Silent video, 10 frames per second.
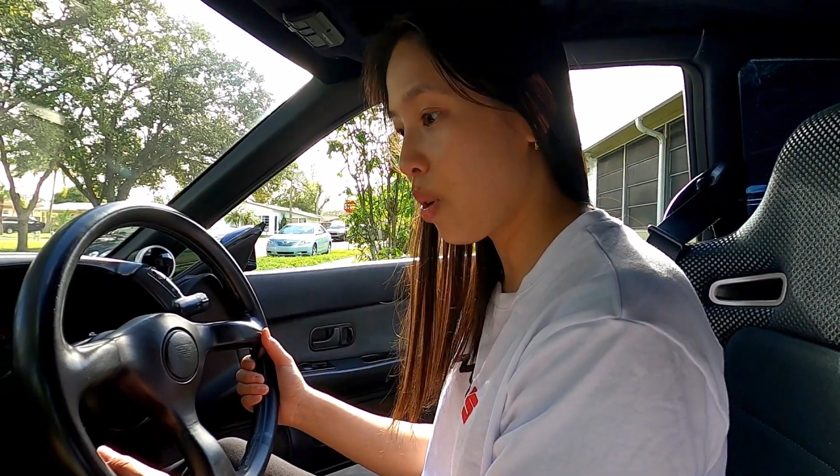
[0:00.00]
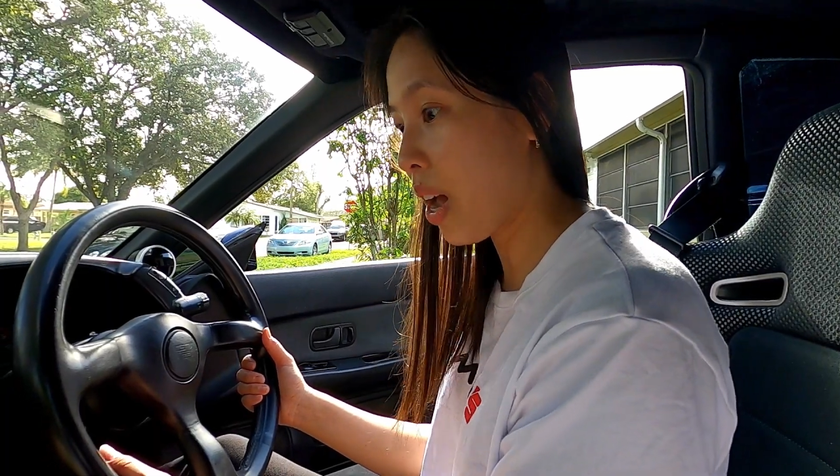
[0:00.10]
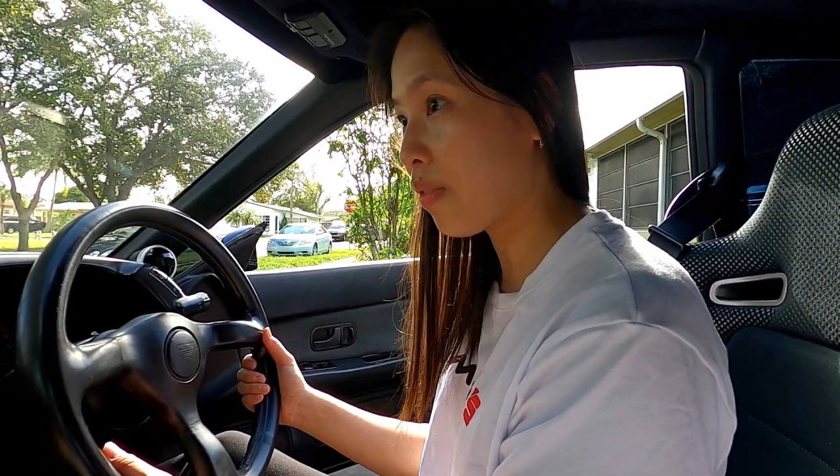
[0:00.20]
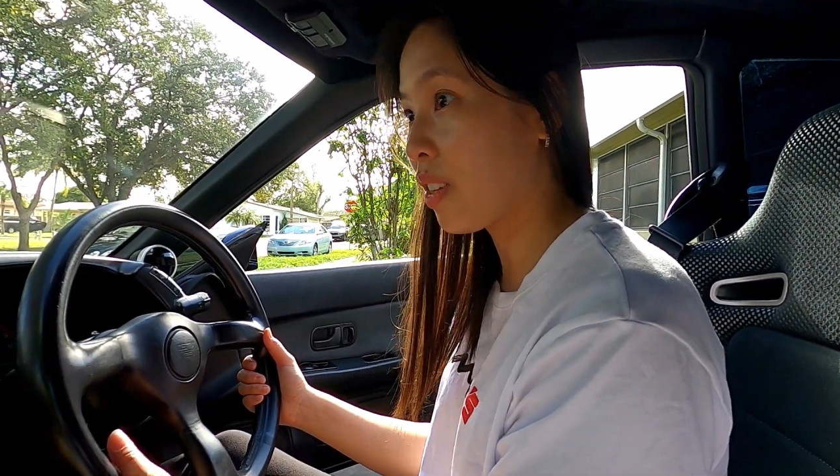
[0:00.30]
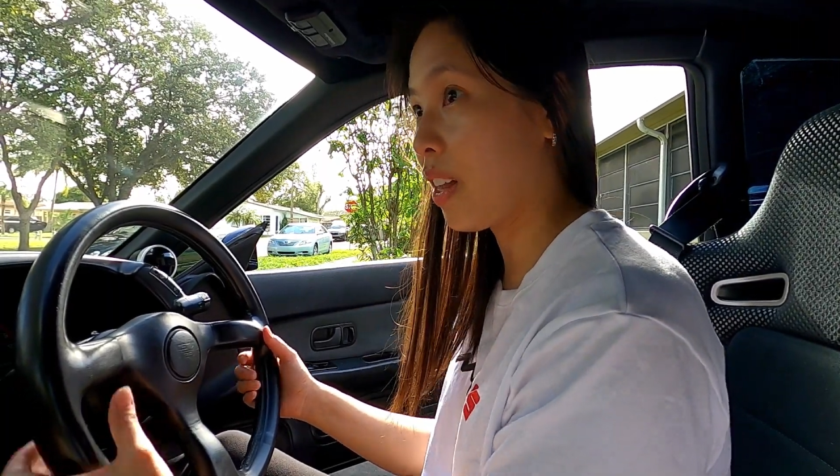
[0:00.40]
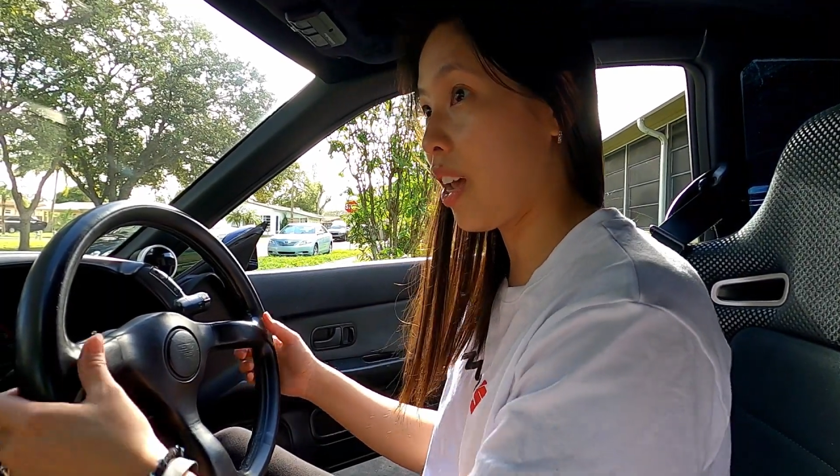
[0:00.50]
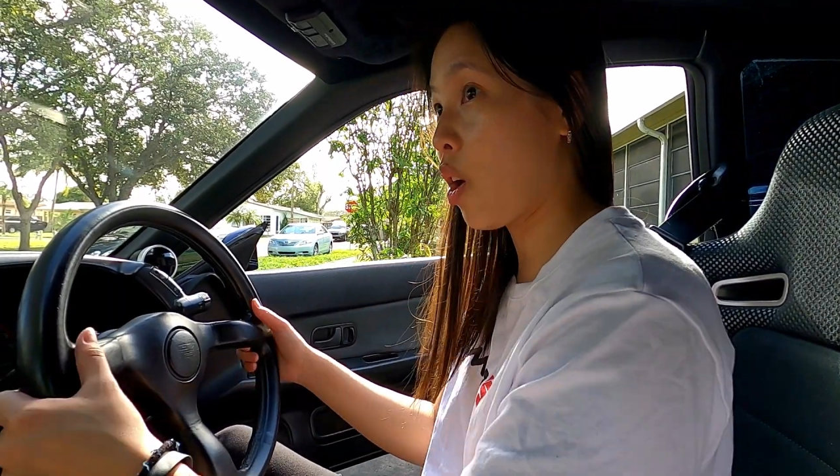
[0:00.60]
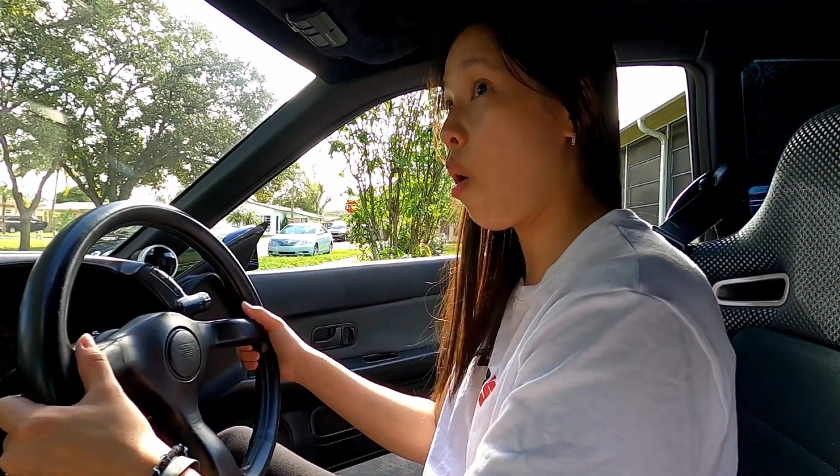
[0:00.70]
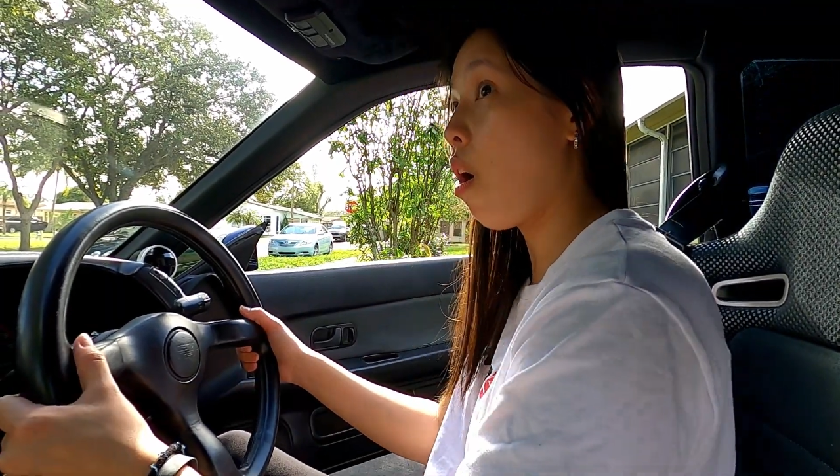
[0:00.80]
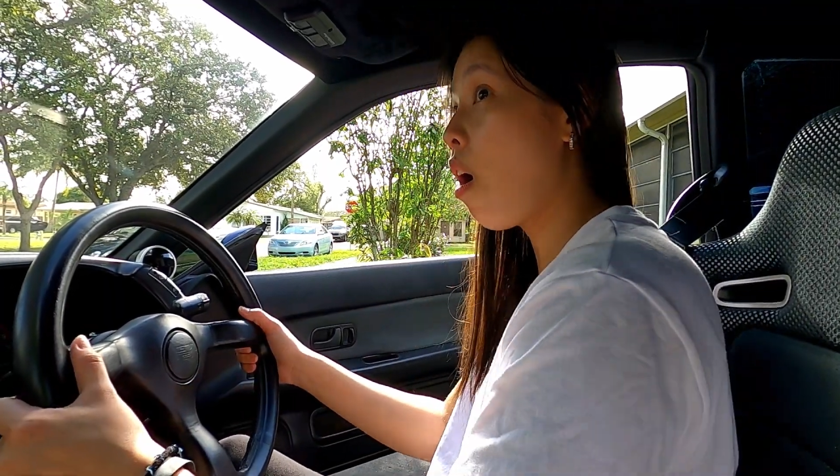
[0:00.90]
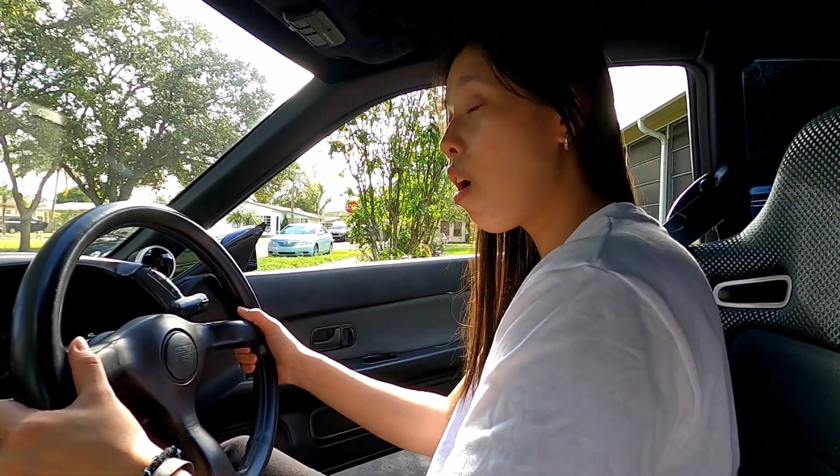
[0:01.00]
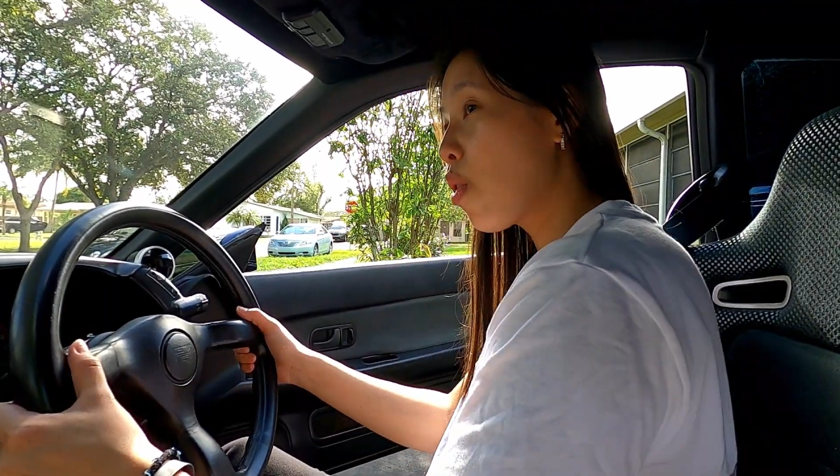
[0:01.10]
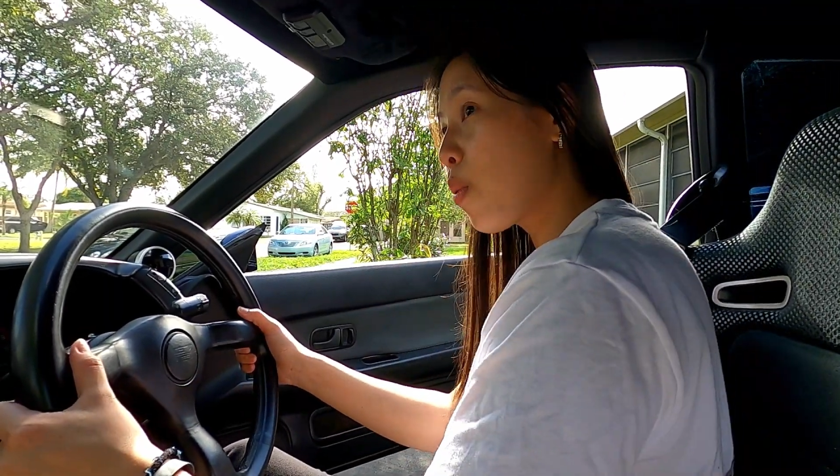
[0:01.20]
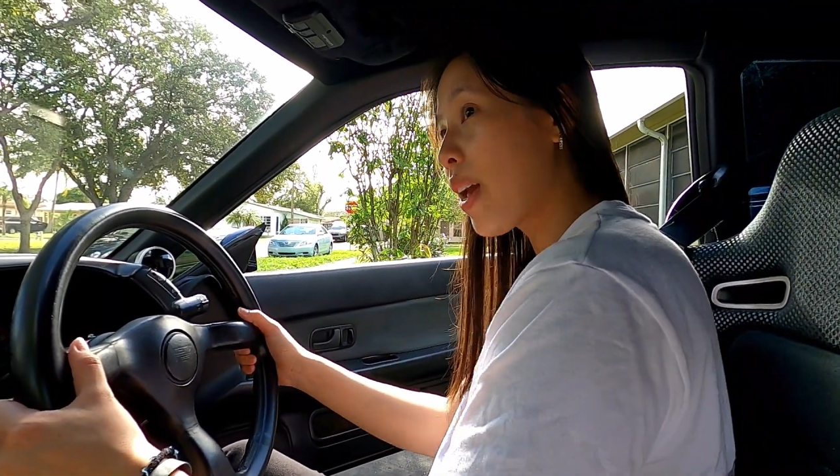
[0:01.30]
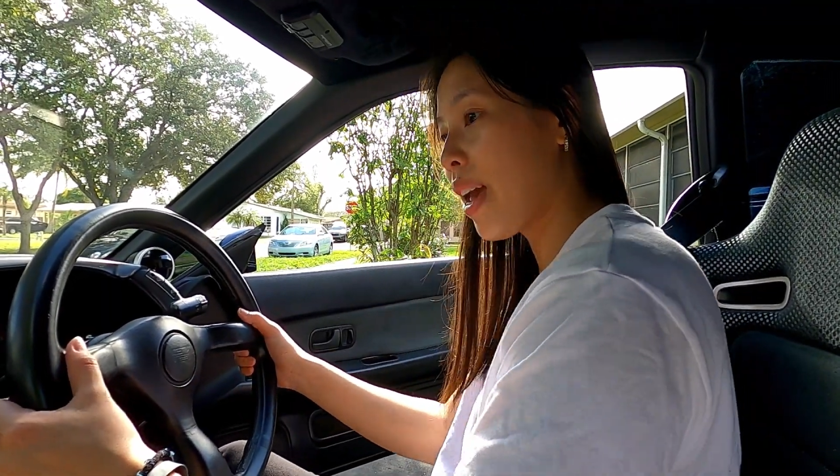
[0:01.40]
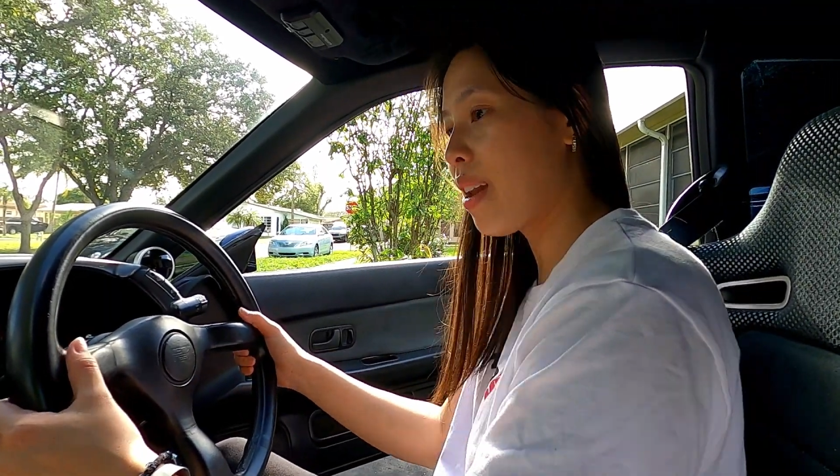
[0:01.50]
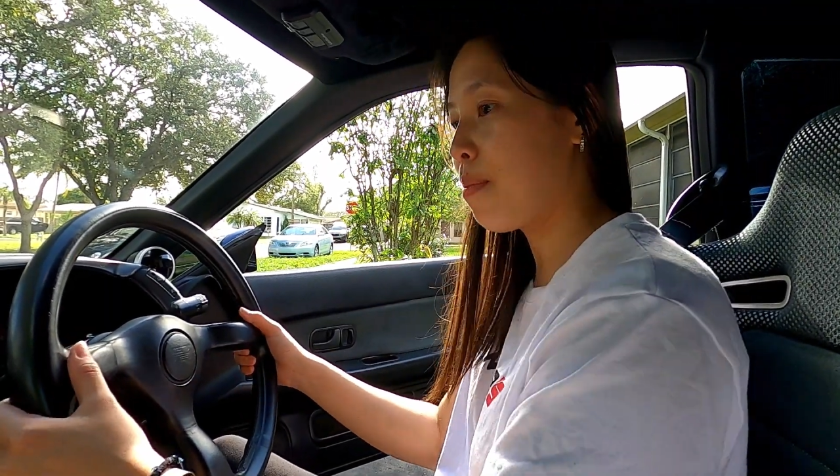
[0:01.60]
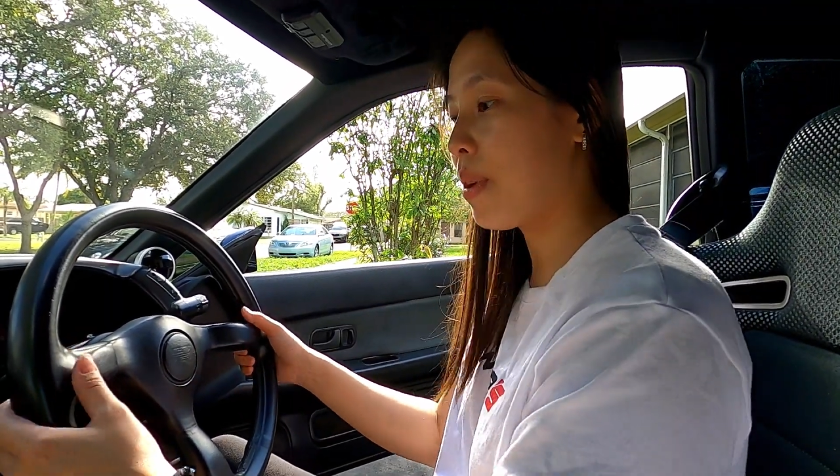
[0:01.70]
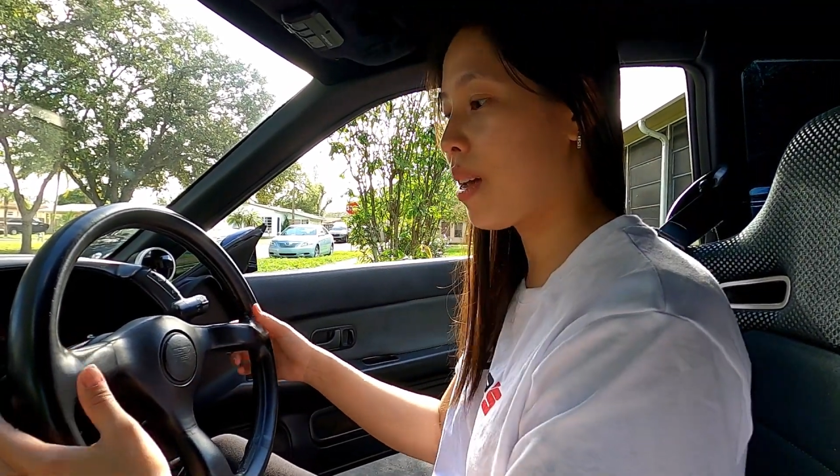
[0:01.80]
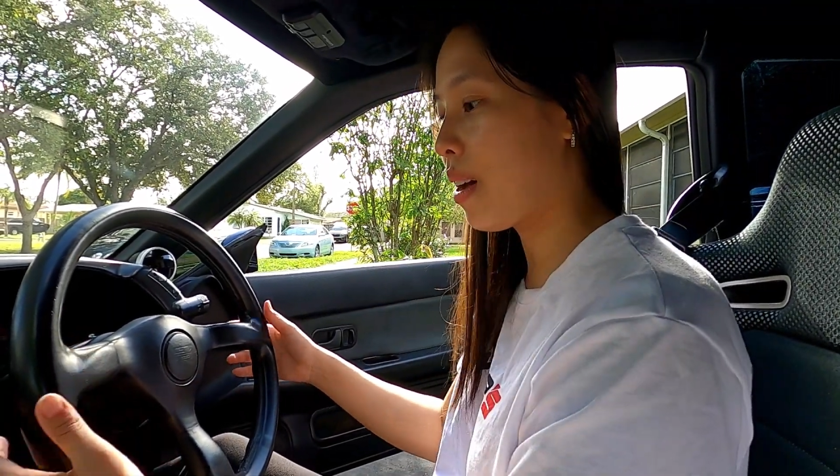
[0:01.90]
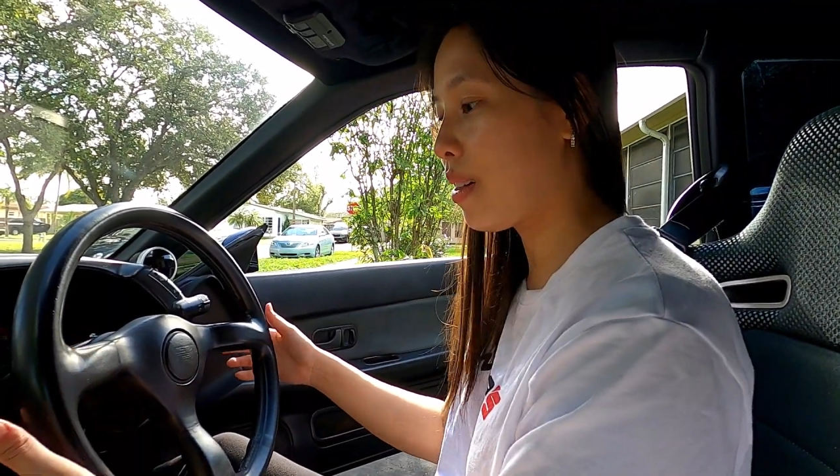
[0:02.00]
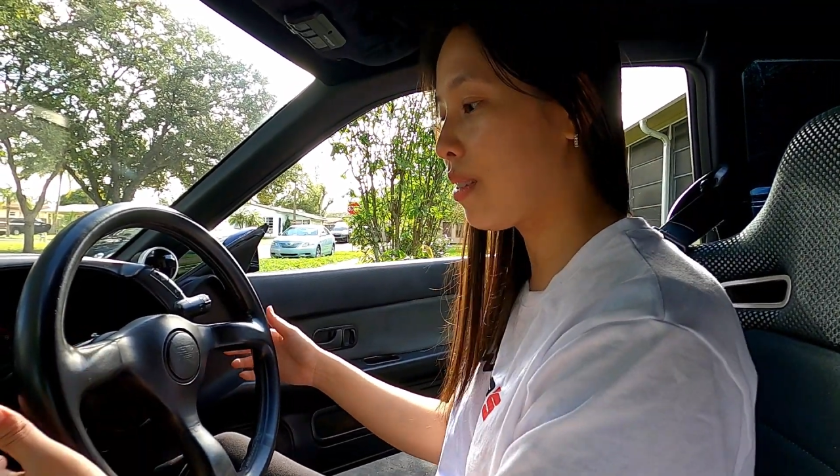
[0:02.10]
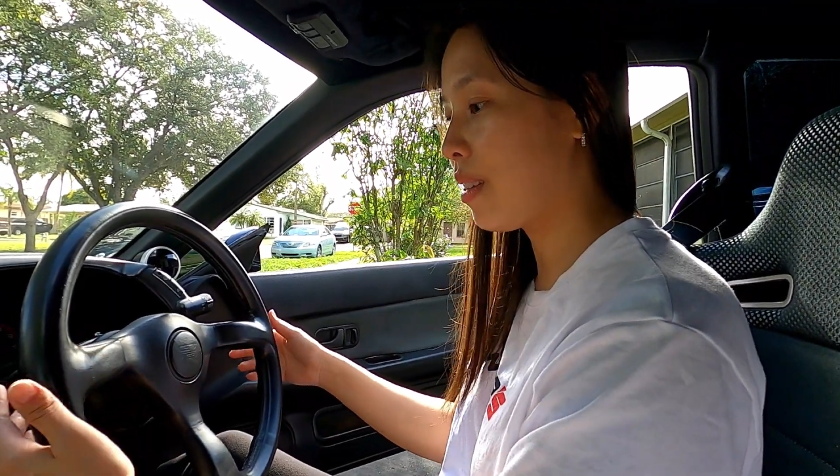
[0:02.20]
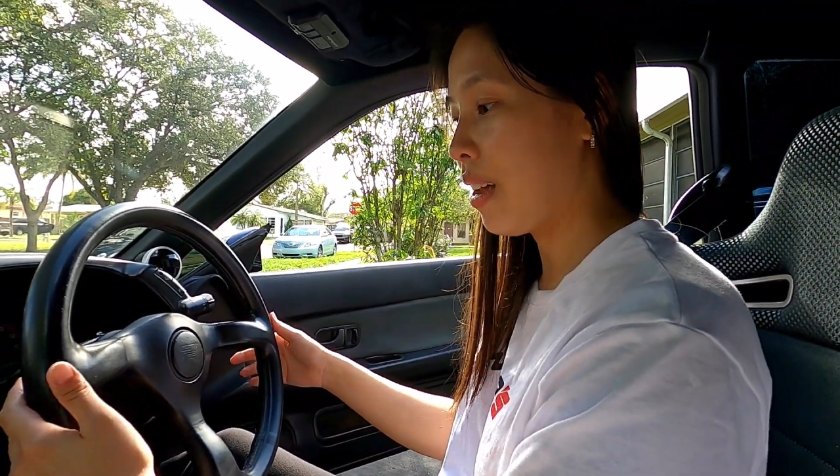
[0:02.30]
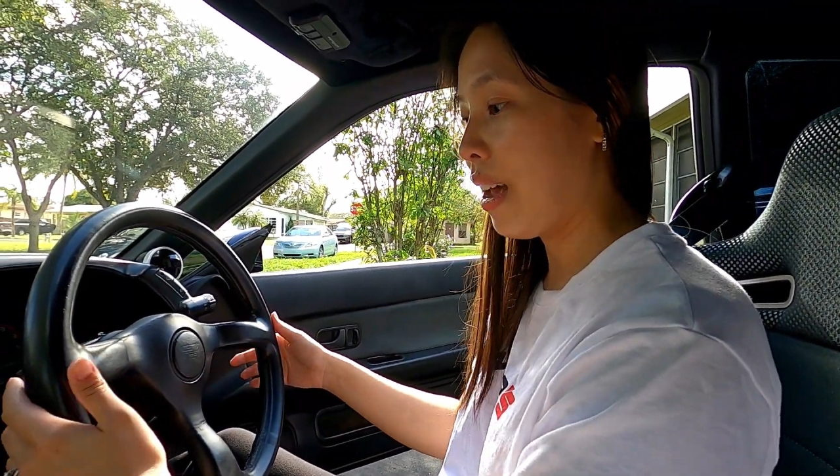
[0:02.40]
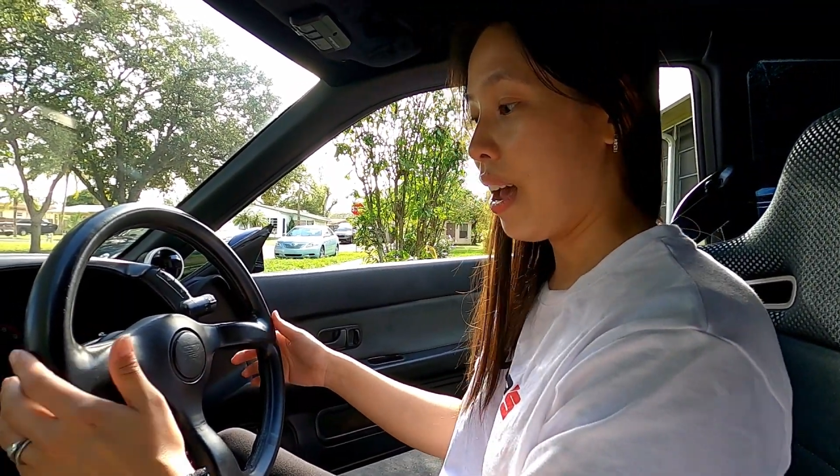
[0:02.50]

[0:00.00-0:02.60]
You have to like go all the way in, and because